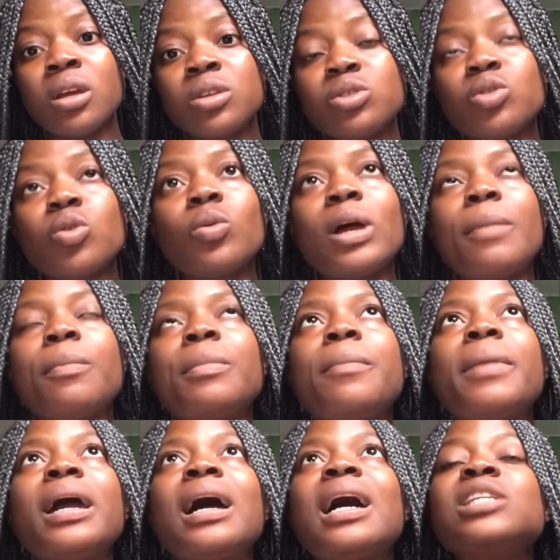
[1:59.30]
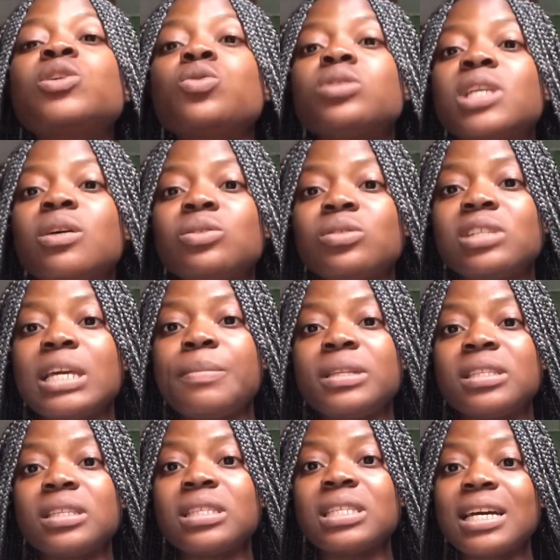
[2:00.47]
So my heart goes out to them.
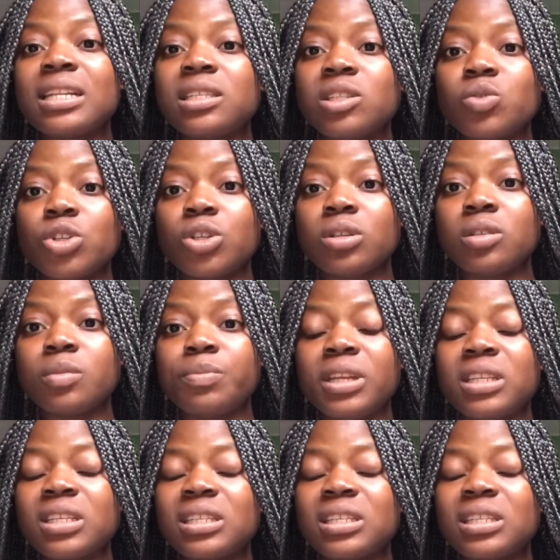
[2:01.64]
It's a sad situation to be in. It's